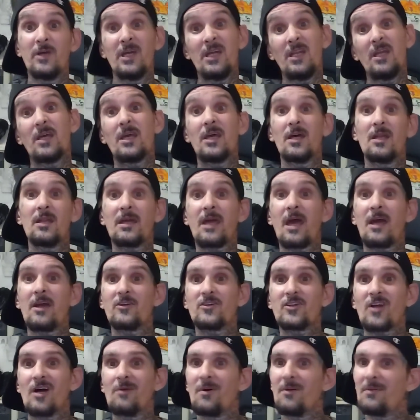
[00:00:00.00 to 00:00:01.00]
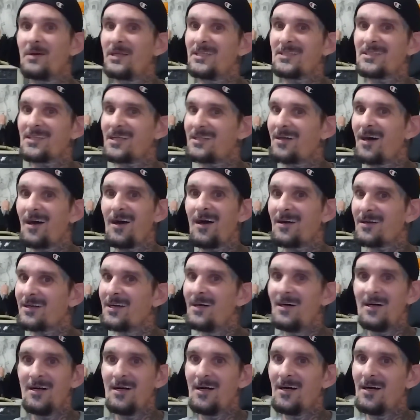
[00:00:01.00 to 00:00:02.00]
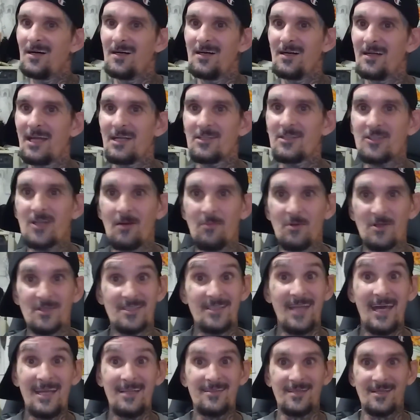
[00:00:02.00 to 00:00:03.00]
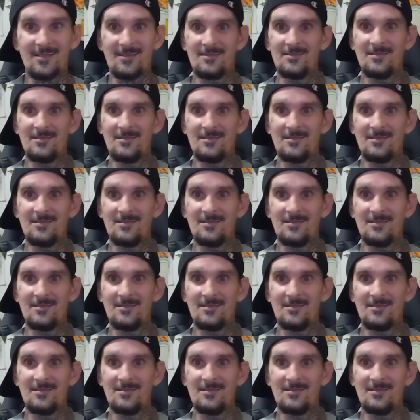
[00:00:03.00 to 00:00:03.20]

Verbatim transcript: He did get in a gang of trouble, but he said, dog, oh, uh-uh, that trouble is Nathan.